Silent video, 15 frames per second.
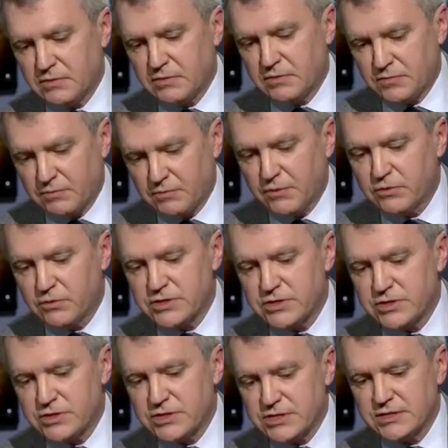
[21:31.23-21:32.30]
if the
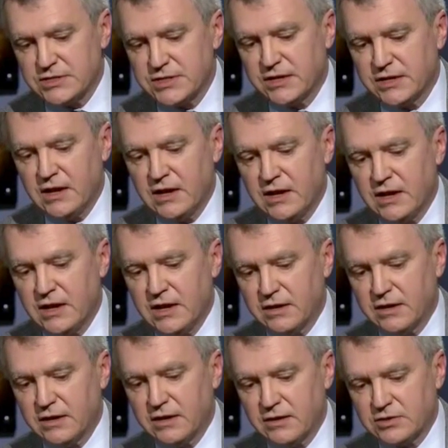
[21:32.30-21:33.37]
voters are discontented,
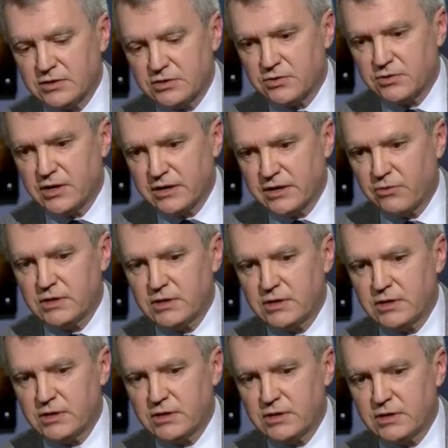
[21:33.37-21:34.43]
they ought to try and
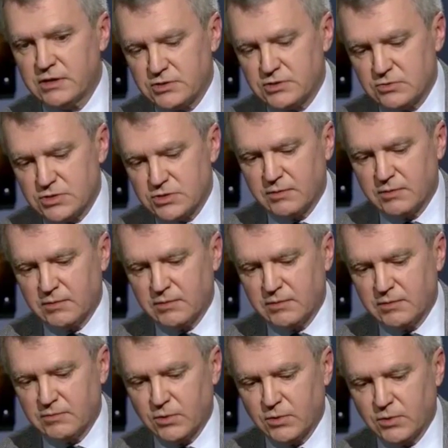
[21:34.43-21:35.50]
grapple with the issue,
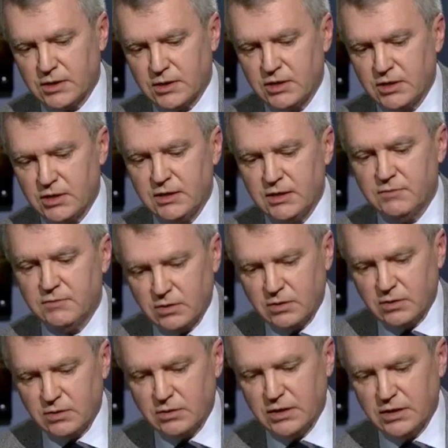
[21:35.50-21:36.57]
stand up for what they believe
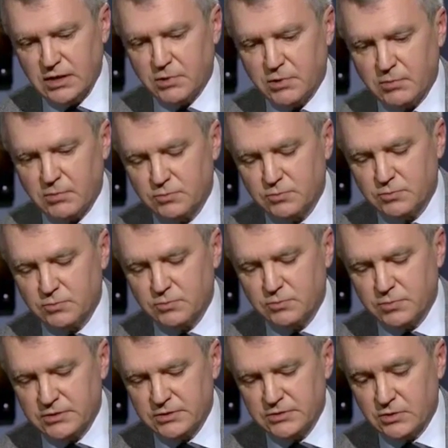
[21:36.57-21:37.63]
in, keep their minds
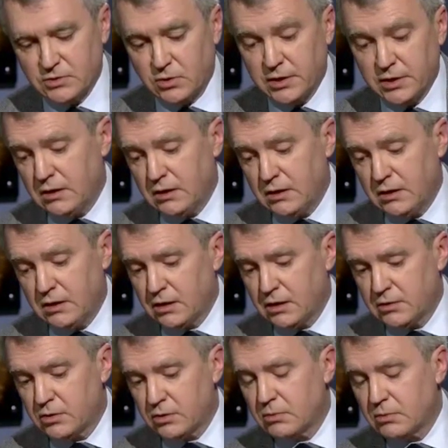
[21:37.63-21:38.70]
open, and so on.
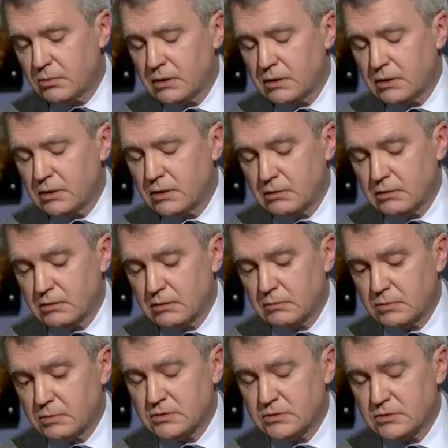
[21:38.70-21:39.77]
The other
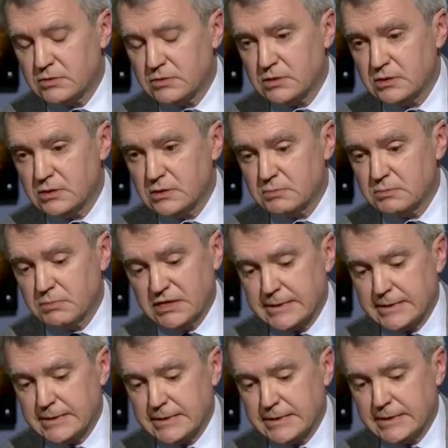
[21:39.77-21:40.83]
thing is
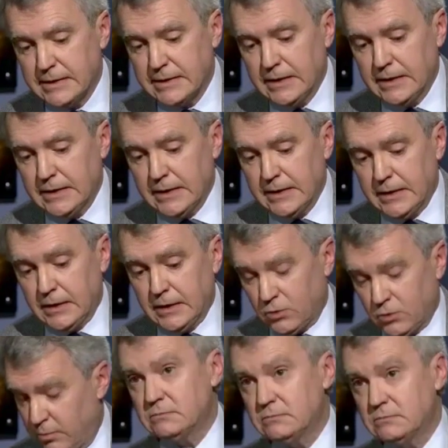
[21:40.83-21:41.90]
basically
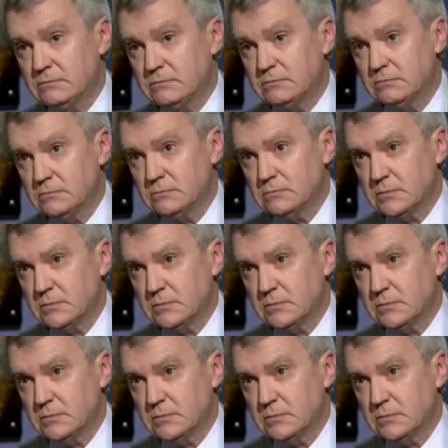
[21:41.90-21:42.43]
Quebec.